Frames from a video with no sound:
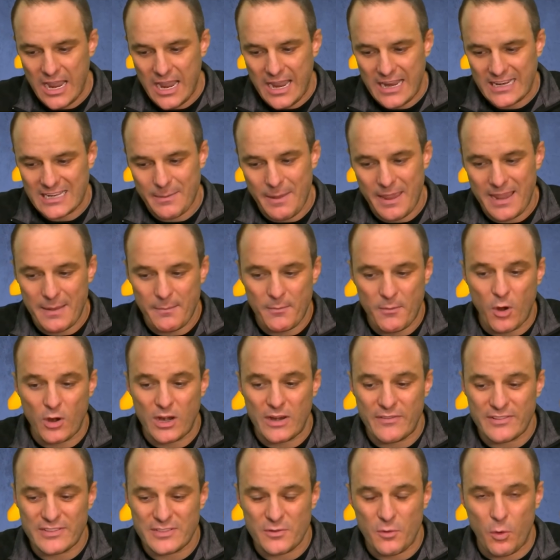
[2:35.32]
To make him
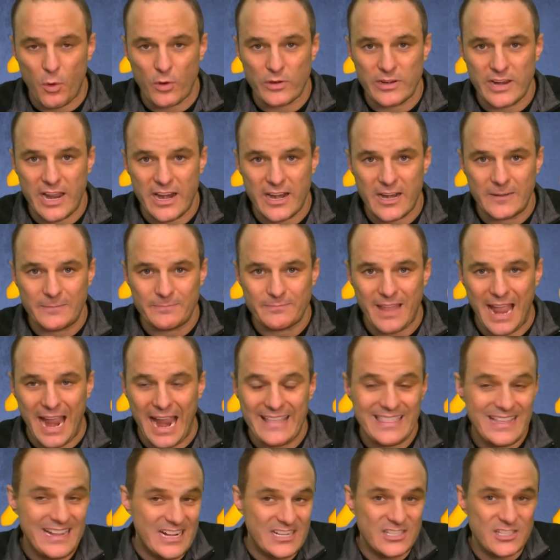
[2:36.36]
co-defensive coordinator, I
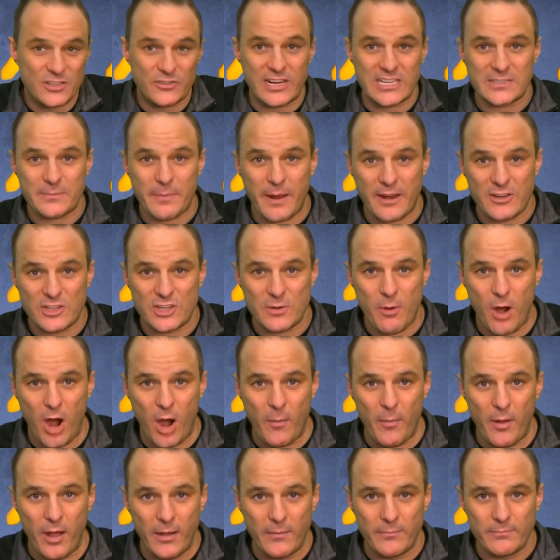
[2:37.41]
think it's a risk by Jim
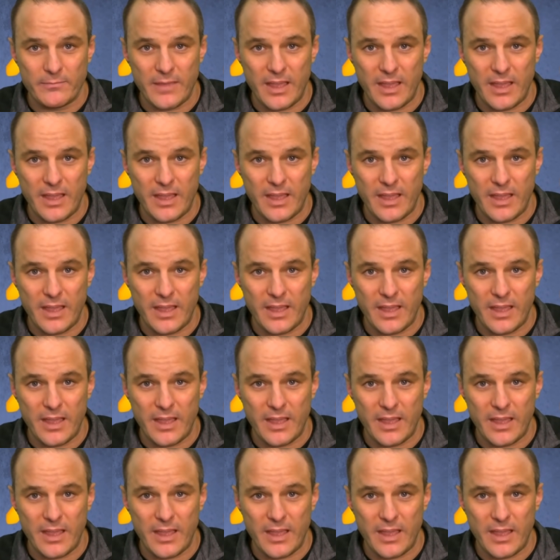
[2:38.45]
Harbaugh.